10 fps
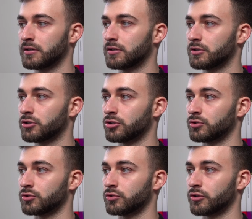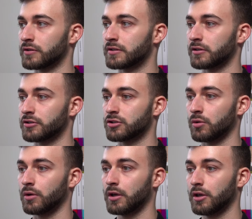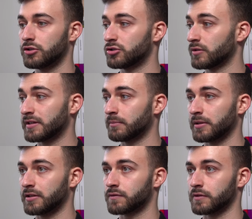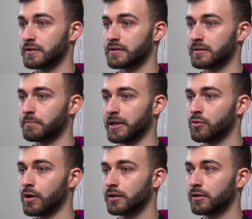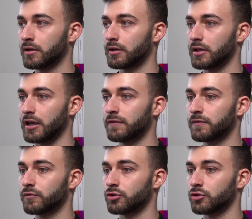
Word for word: to your search. So student templates first, this is a big one. If you're